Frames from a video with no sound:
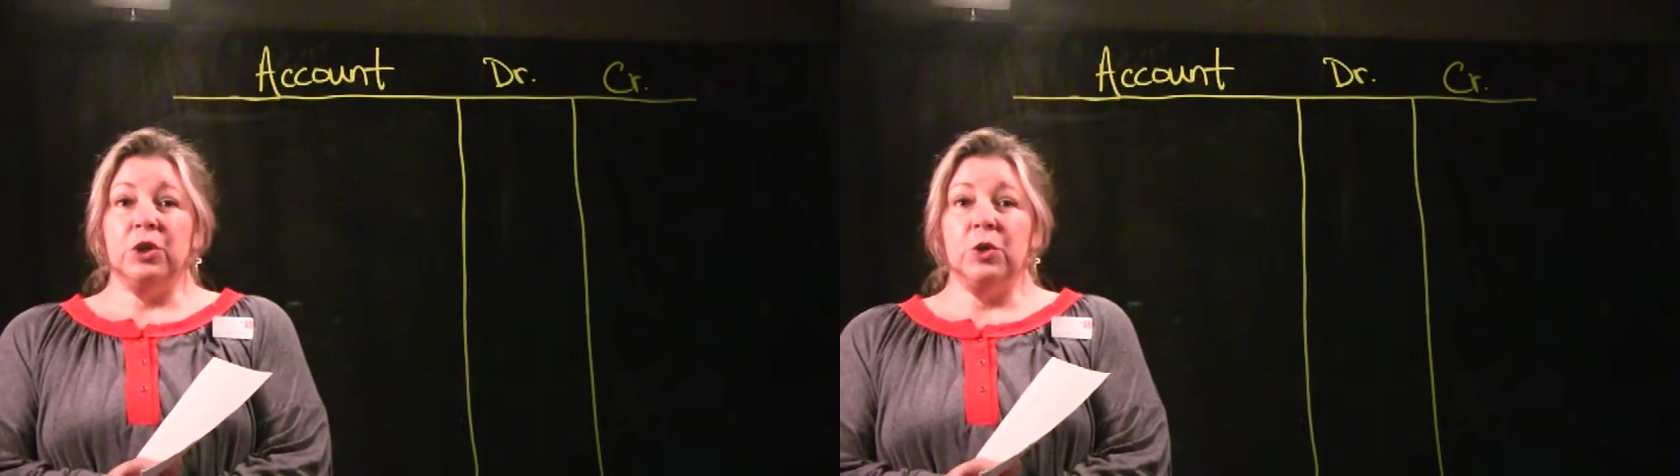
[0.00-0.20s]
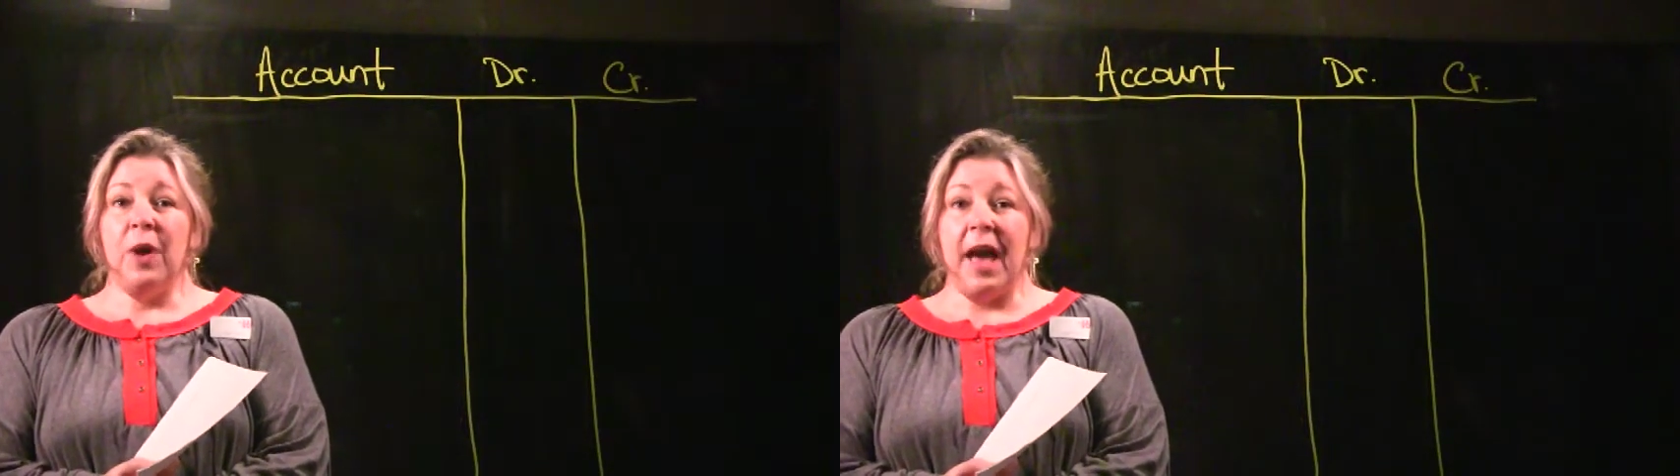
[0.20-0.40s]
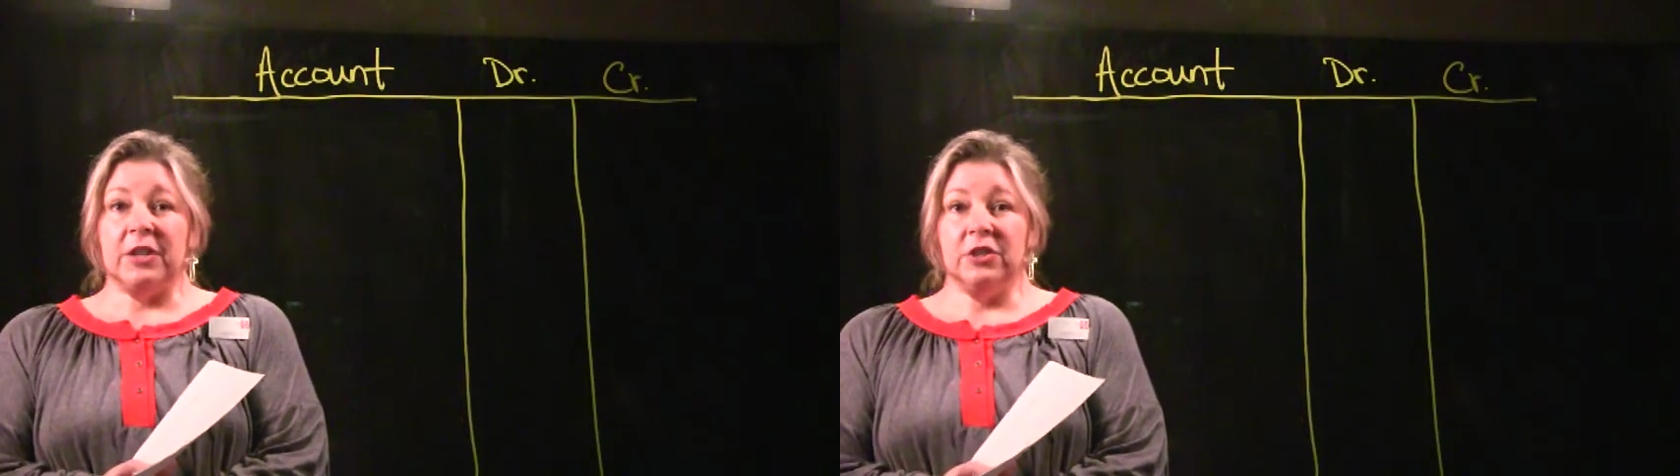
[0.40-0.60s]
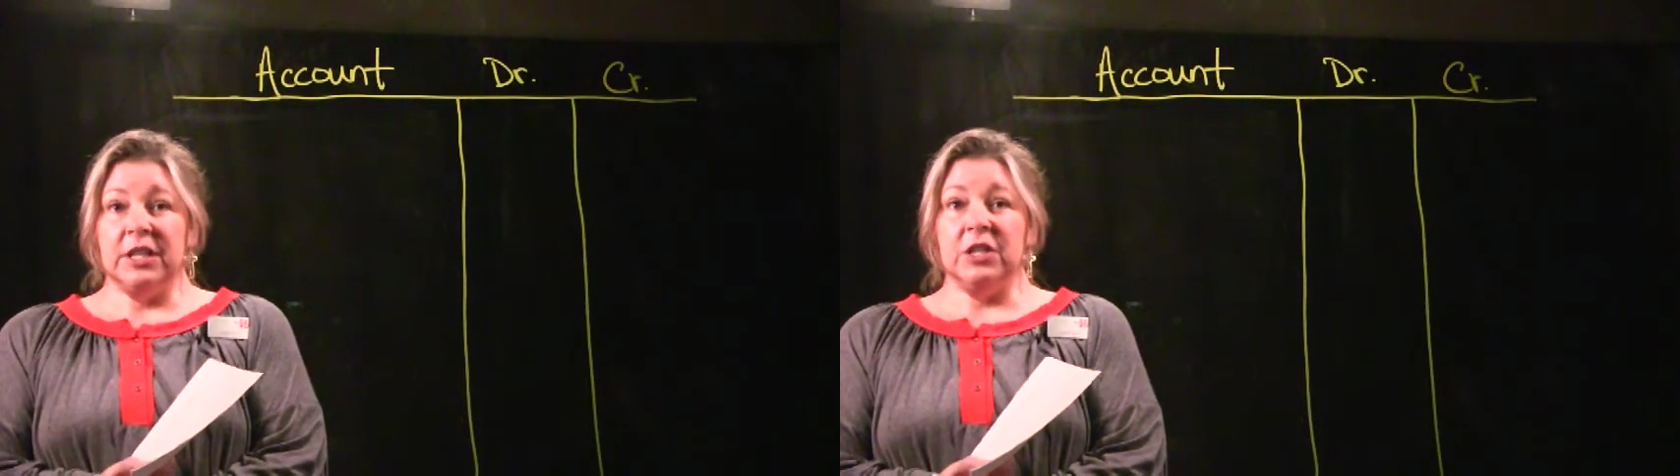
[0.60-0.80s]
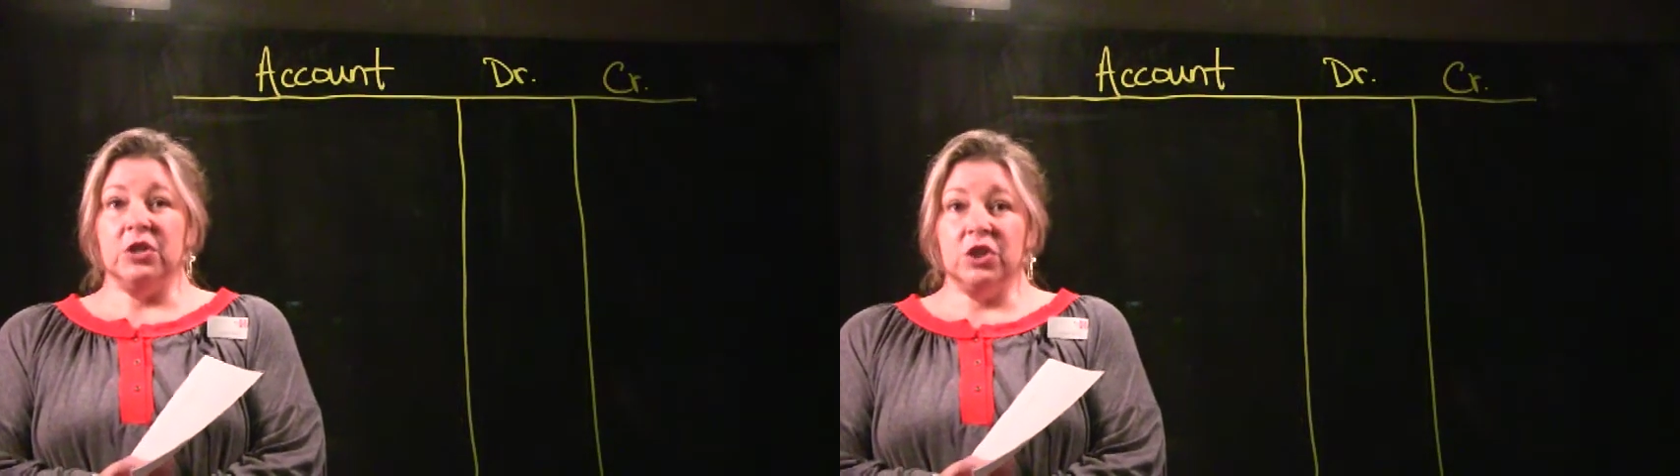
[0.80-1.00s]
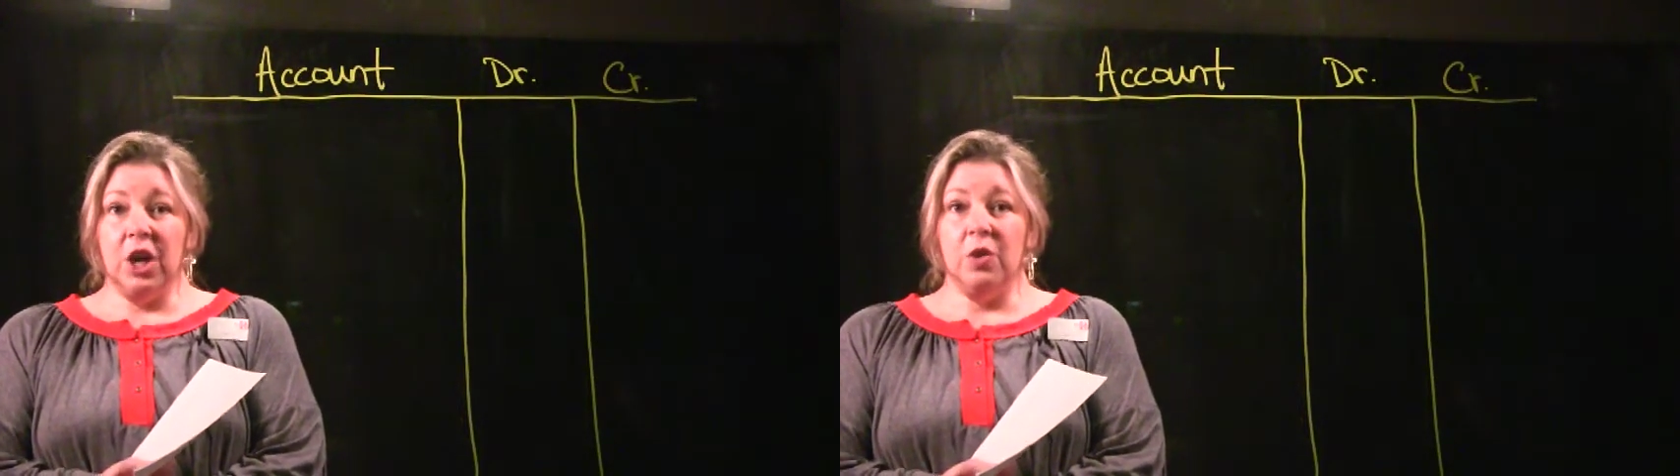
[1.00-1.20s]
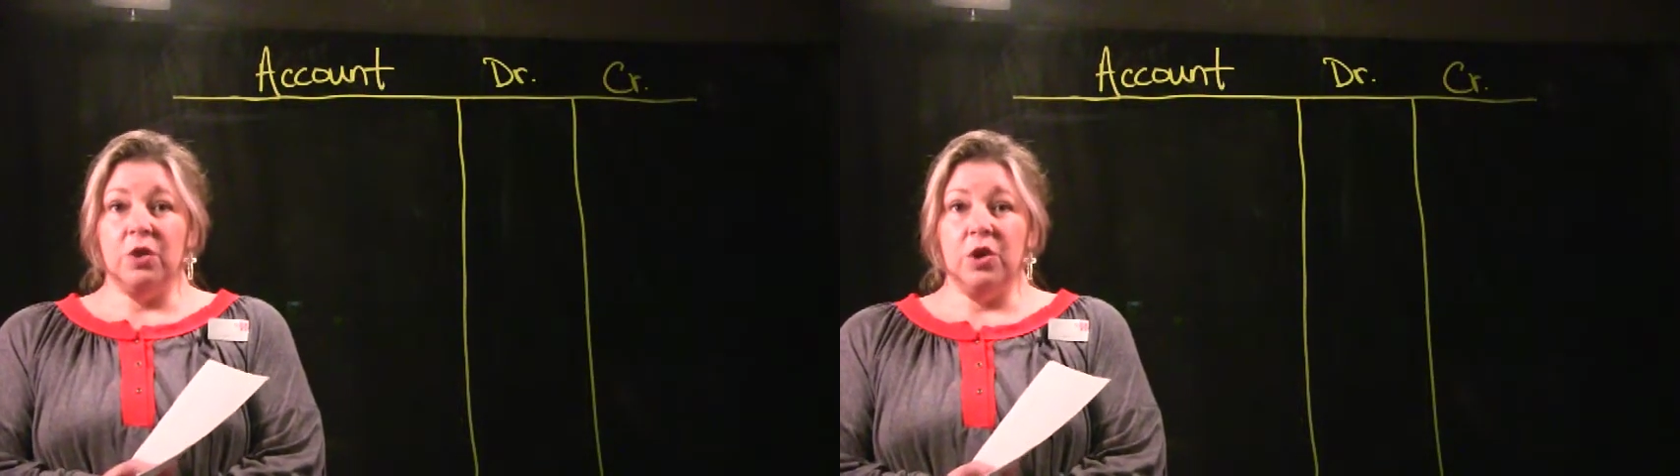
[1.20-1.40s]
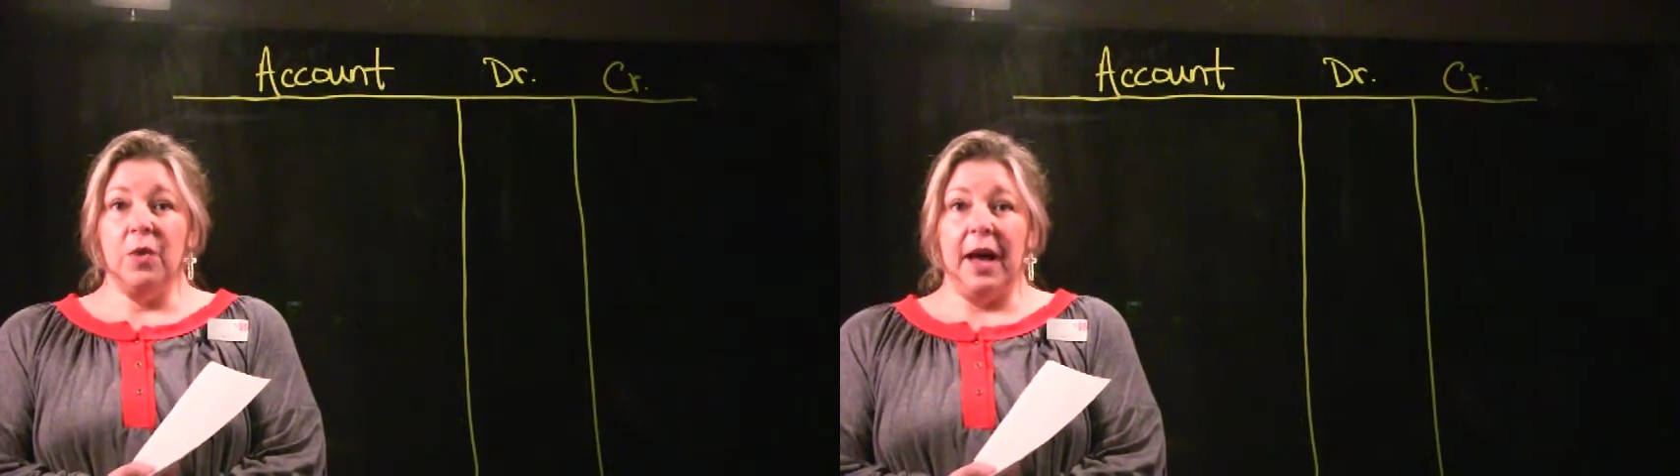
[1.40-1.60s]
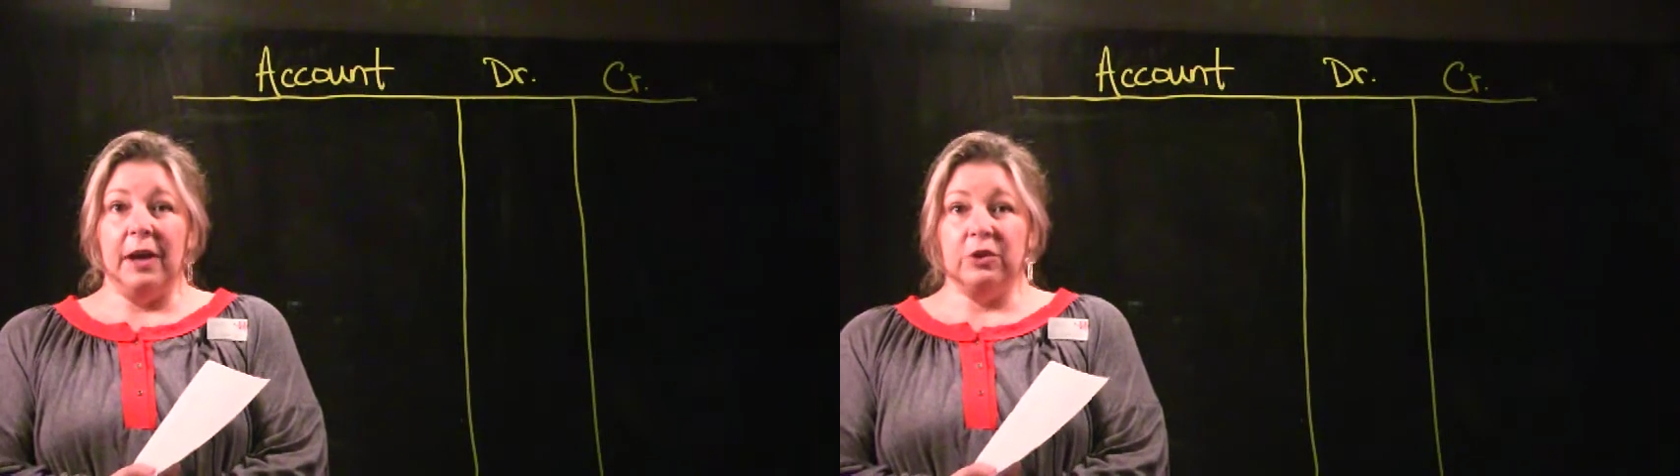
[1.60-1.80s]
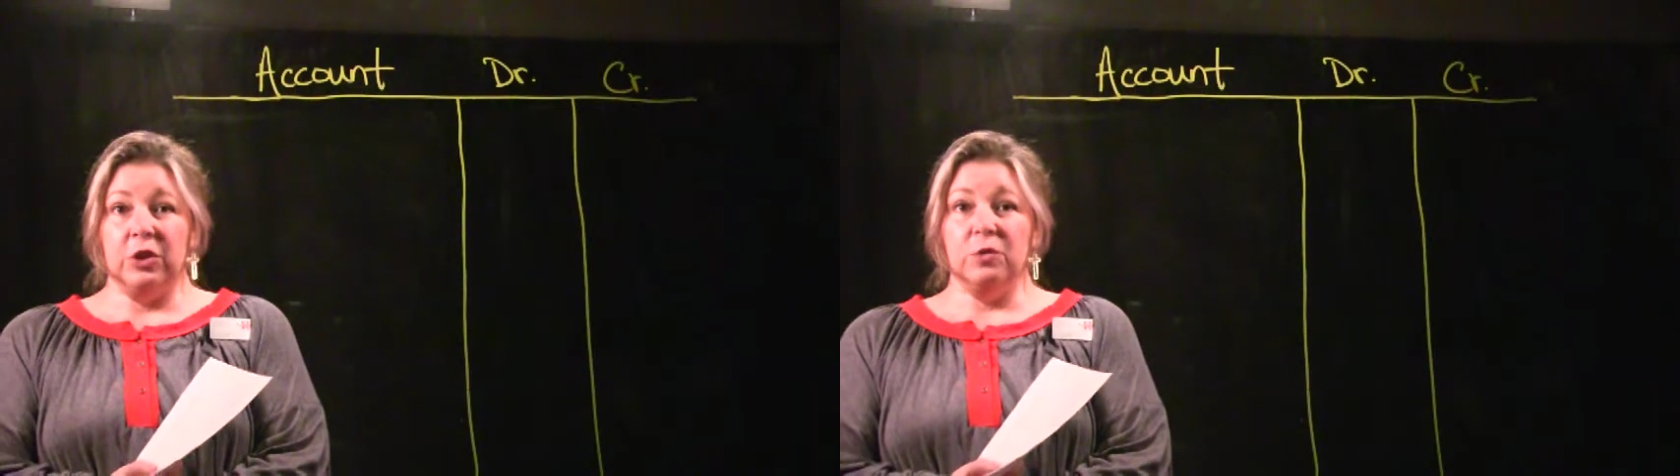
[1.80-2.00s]
to actually show you
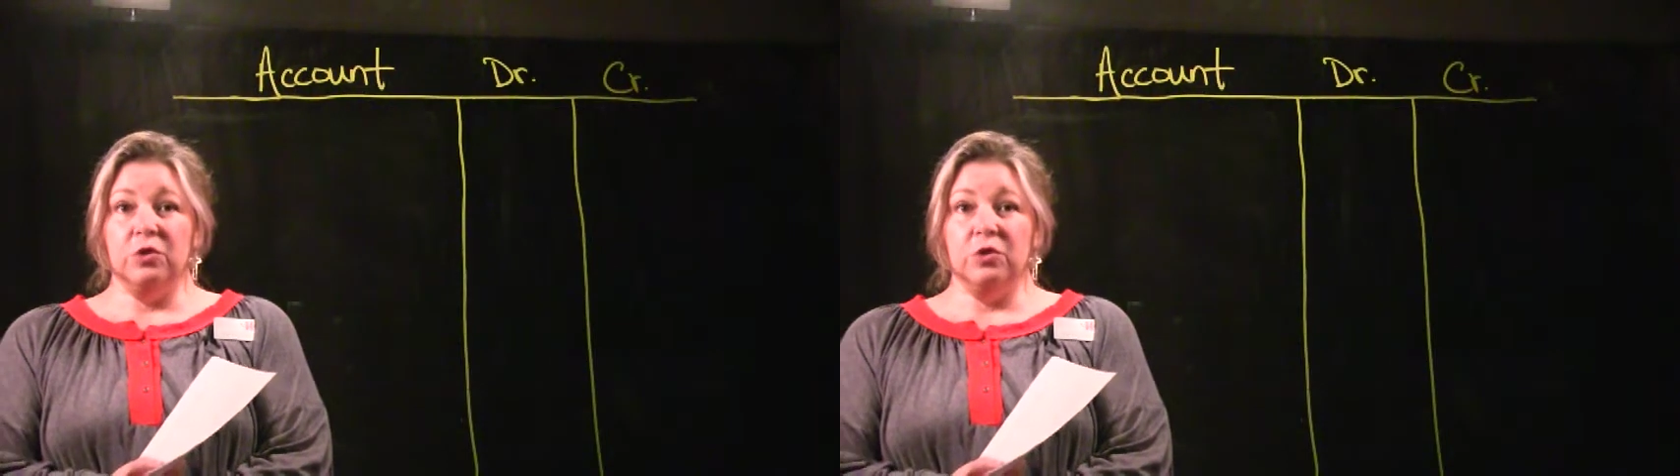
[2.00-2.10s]
how to